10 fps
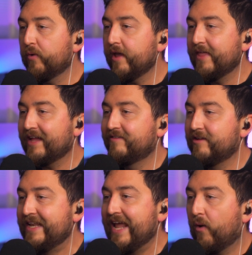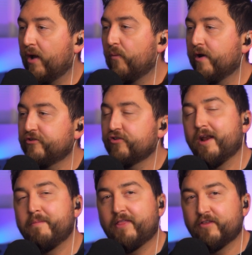Okay, that's done. Now I want to try
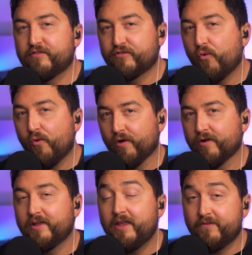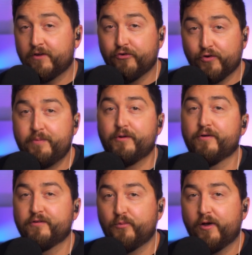to make the score even
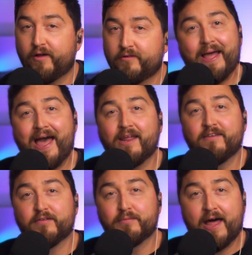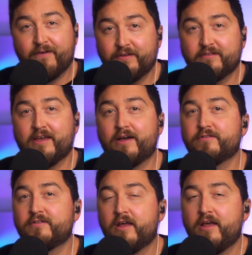creepier as well by adding some laughing
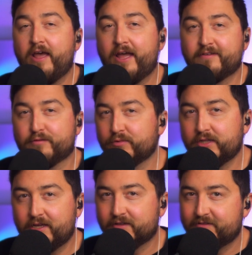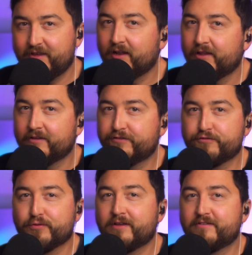sounds and some really unsettling
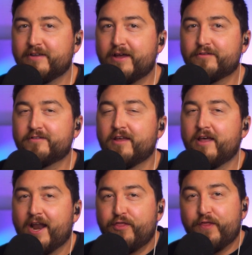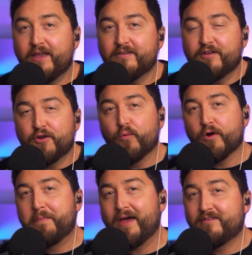string sounds. And I think it's going to
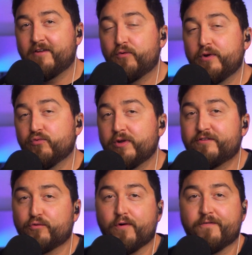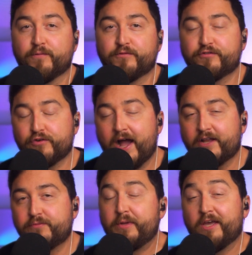work best if we rescore from
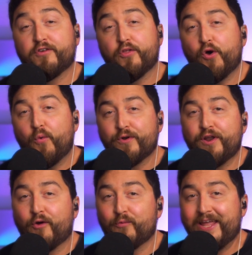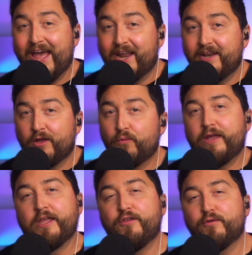scratch because although we're not re-editing, we
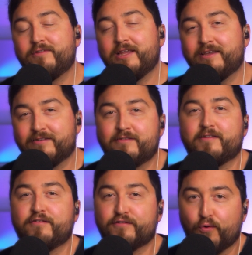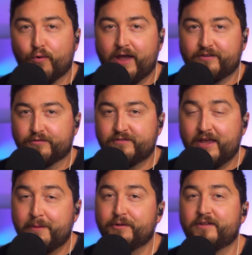can use the existing score as our
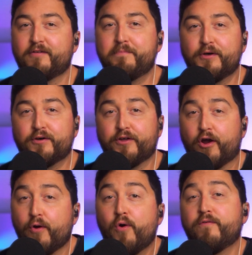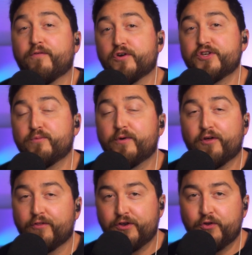template to build our own version with
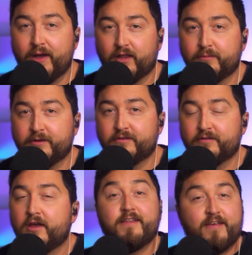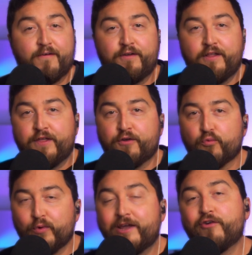all the new elements. I definitely think
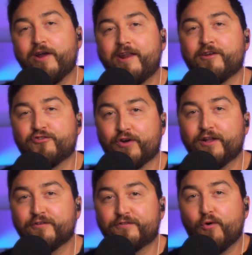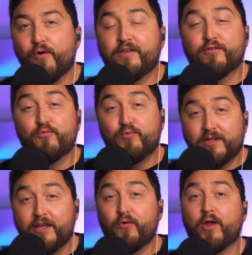recreating a trailer score is a
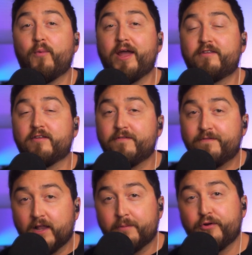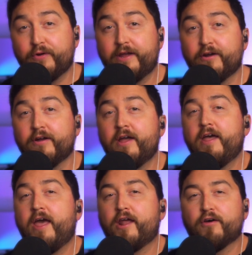really great way to develop your ear
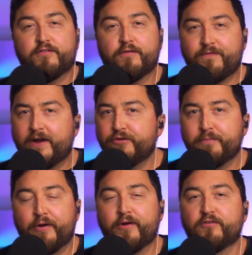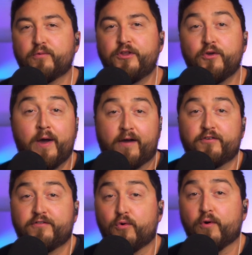and also find your bearings when you have
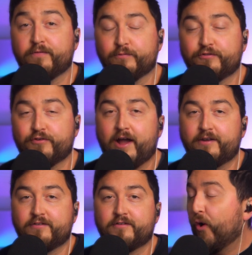to score from scratch.